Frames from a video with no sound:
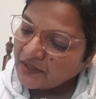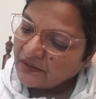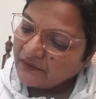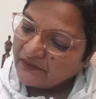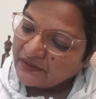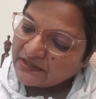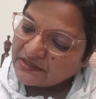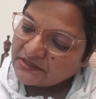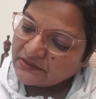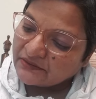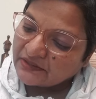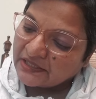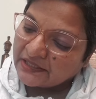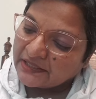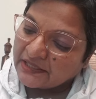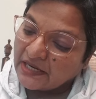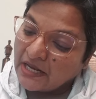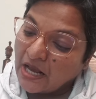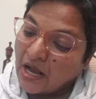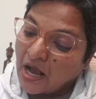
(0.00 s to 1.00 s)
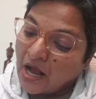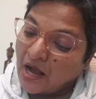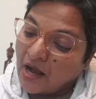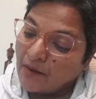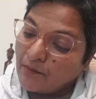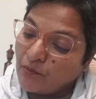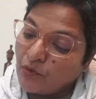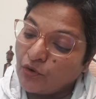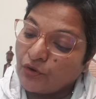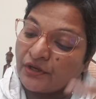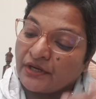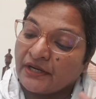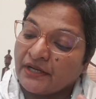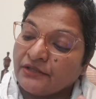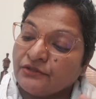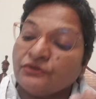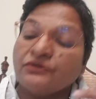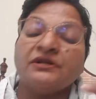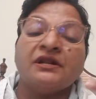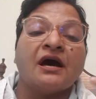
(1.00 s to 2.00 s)
what is our content?
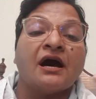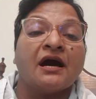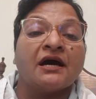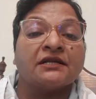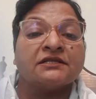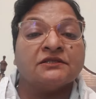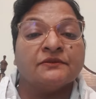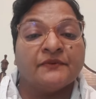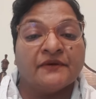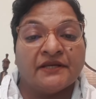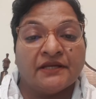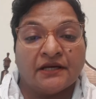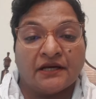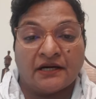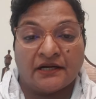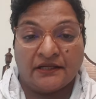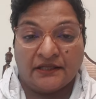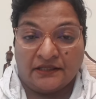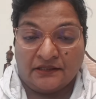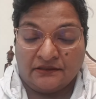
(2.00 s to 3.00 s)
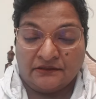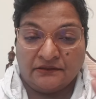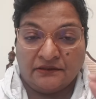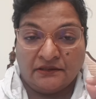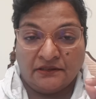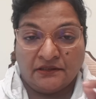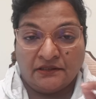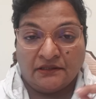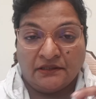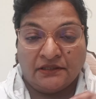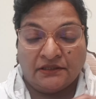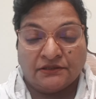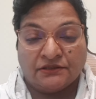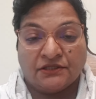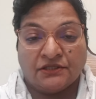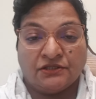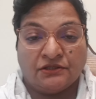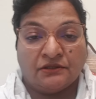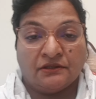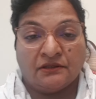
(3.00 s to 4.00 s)
Moderate to large pericardial
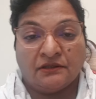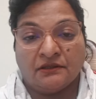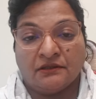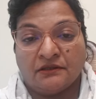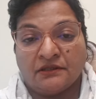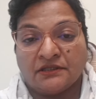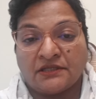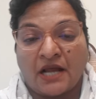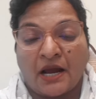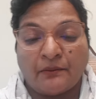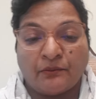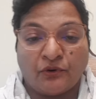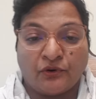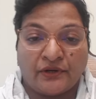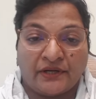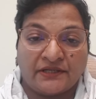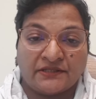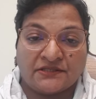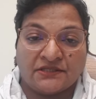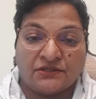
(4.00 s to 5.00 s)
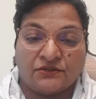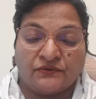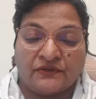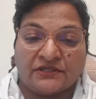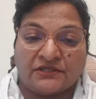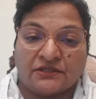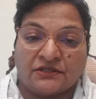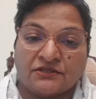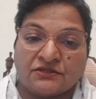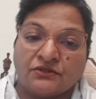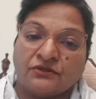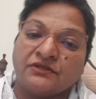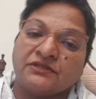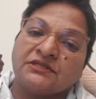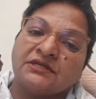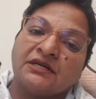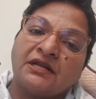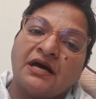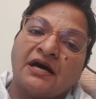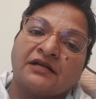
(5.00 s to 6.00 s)
tamponade situation. So
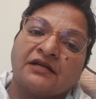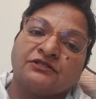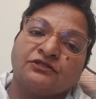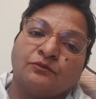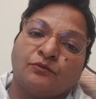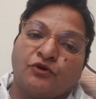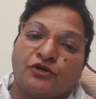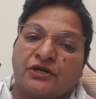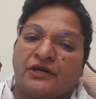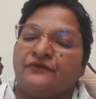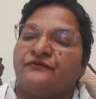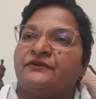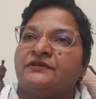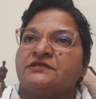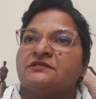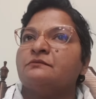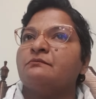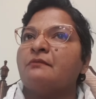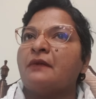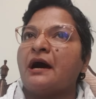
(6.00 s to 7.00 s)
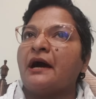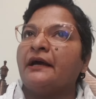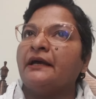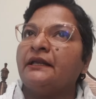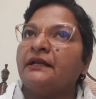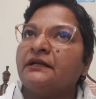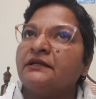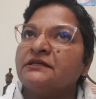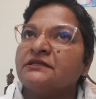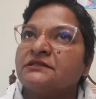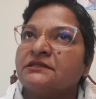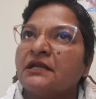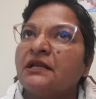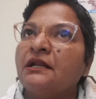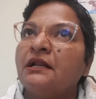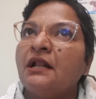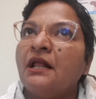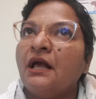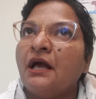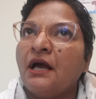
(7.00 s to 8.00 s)
it's a large moderate. If it is mild,
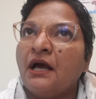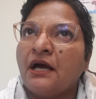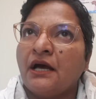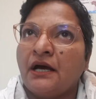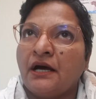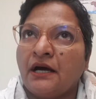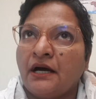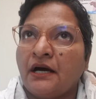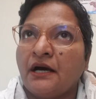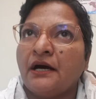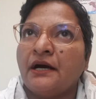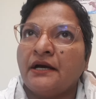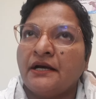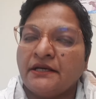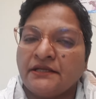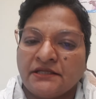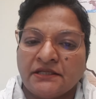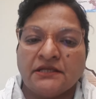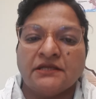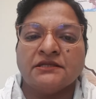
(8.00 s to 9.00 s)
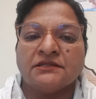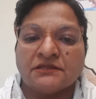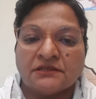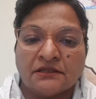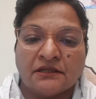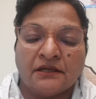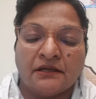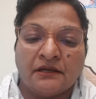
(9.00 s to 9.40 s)
still it is